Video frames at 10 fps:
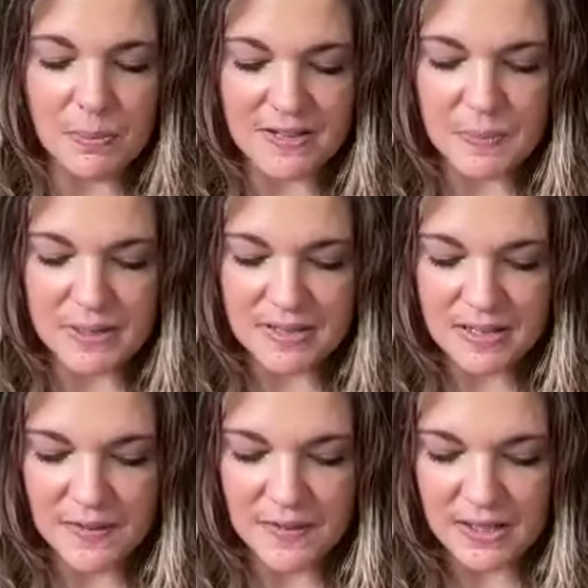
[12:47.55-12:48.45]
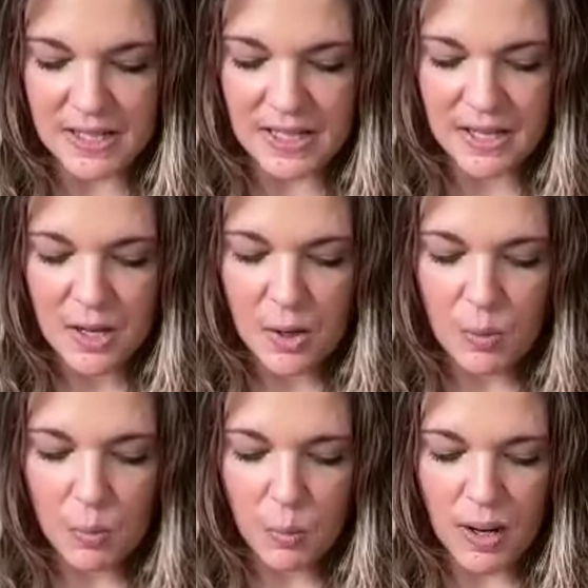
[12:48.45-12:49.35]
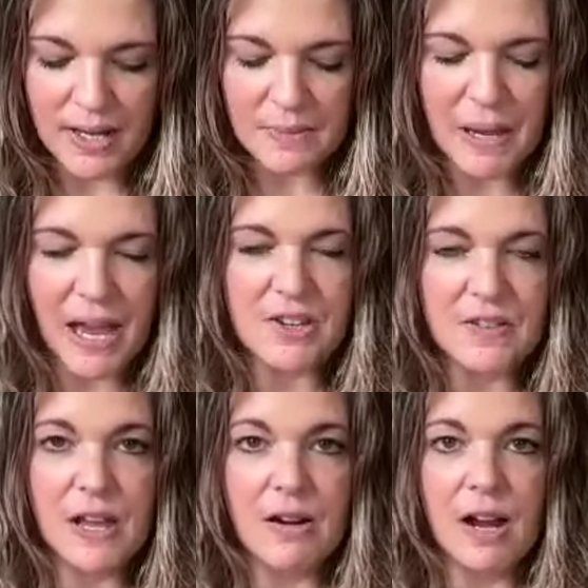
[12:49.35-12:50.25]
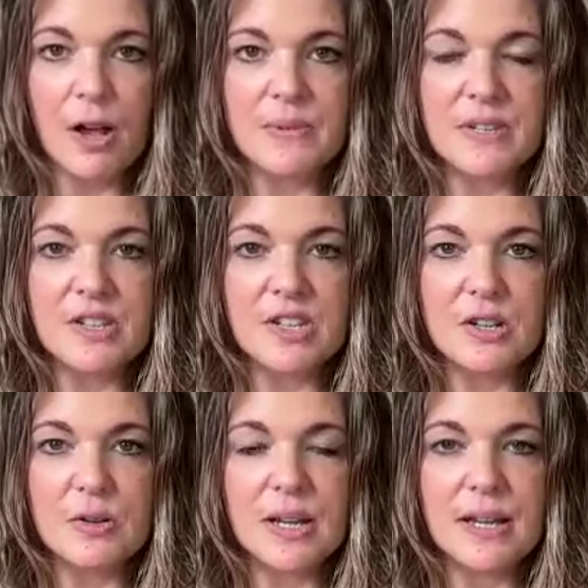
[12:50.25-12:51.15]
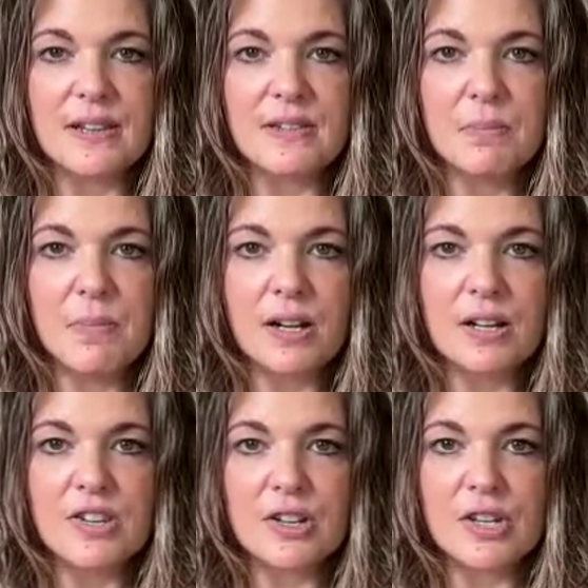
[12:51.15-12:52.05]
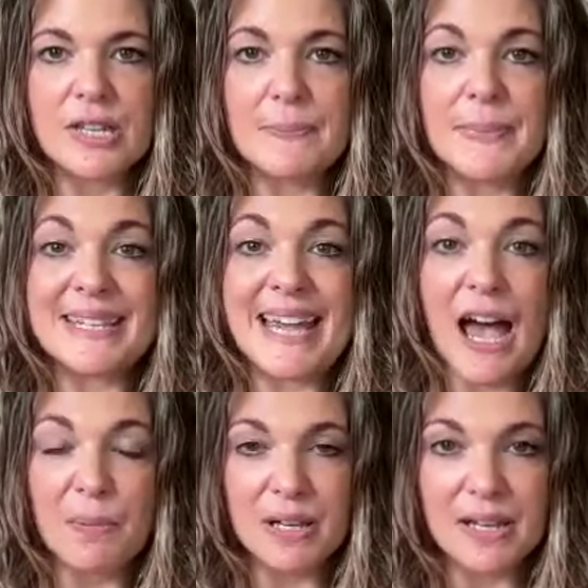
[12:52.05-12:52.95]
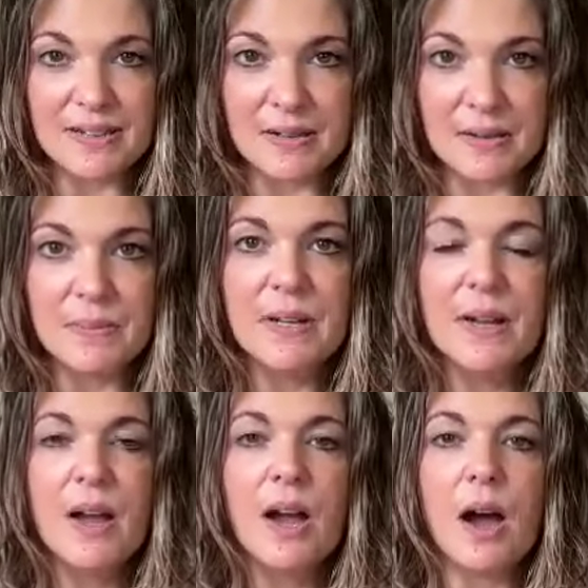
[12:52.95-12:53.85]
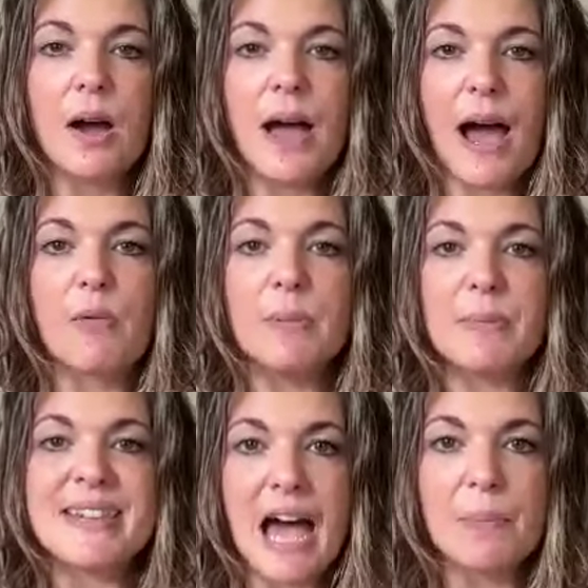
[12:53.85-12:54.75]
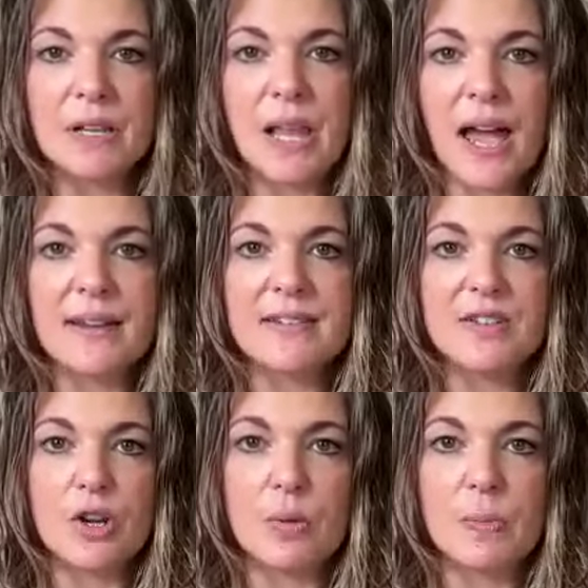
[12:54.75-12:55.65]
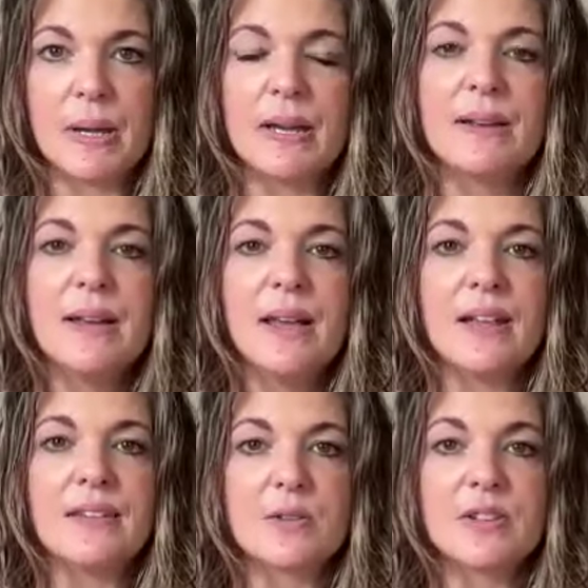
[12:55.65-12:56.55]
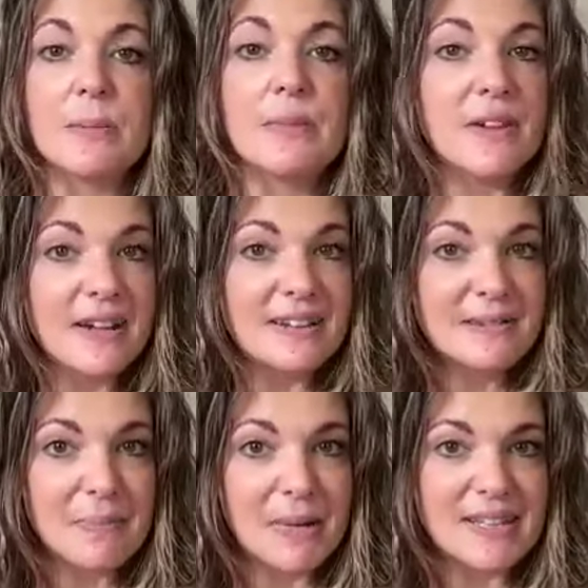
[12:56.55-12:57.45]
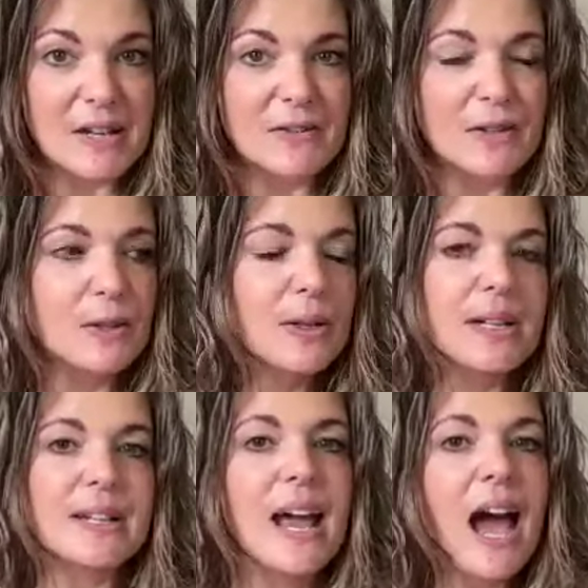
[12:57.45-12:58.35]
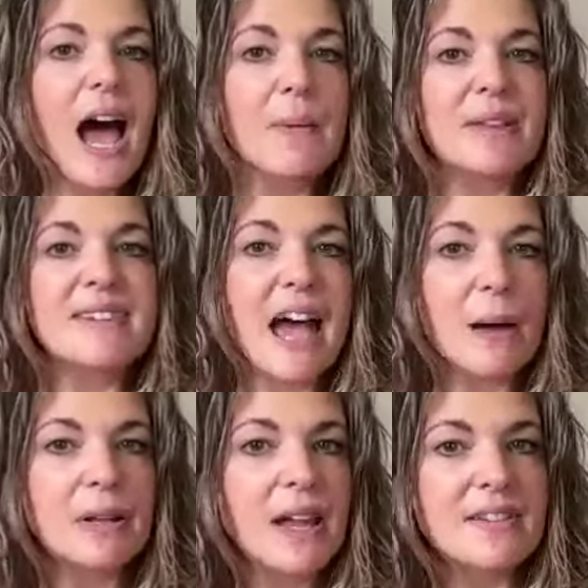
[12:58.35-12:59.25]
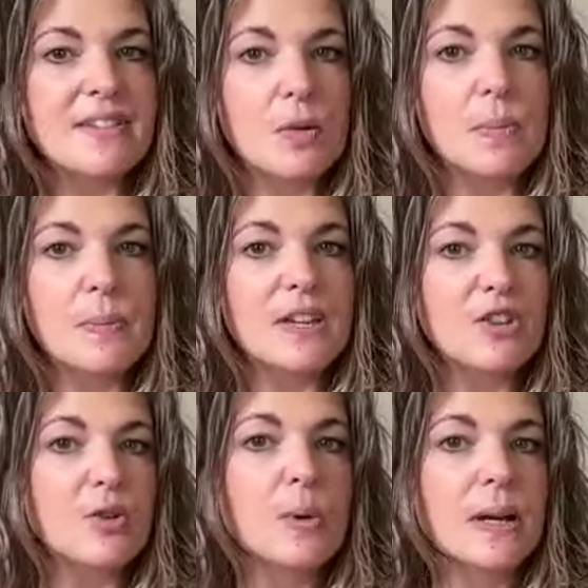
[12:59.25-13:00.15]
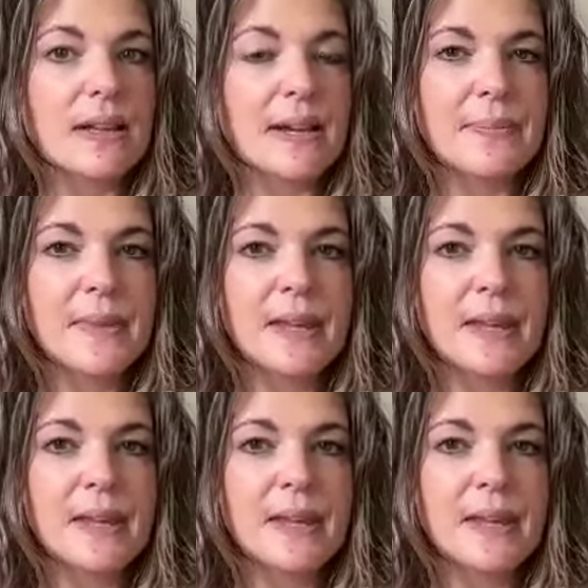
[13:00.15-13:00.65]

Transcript: But specifically, what Passionflower helps to do is monitor the metabolism, how we metabolize dopamine. And so some of us, myself included, I metabolize dopamine too quickly.